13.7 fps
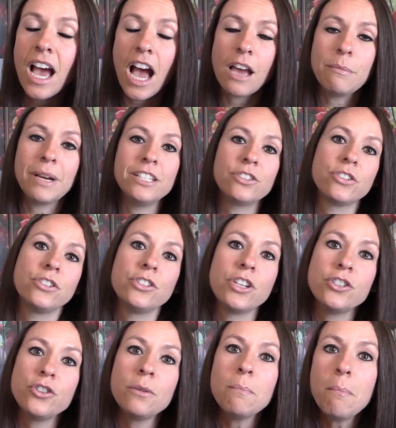I might search
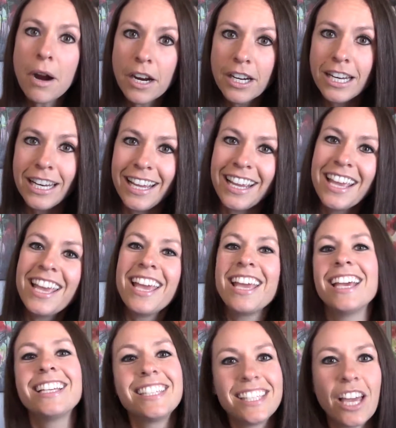under marketing,
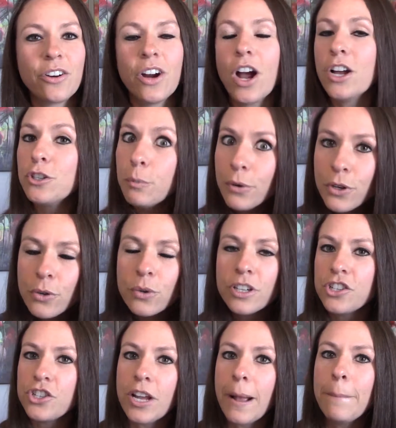etc.,
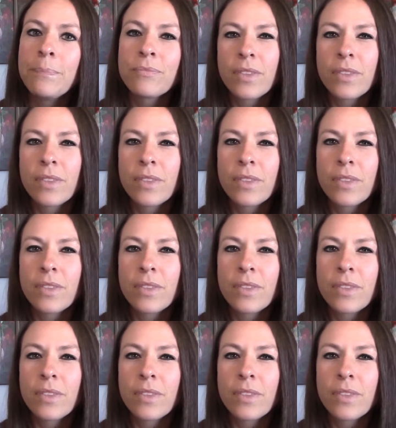entrepreneurship.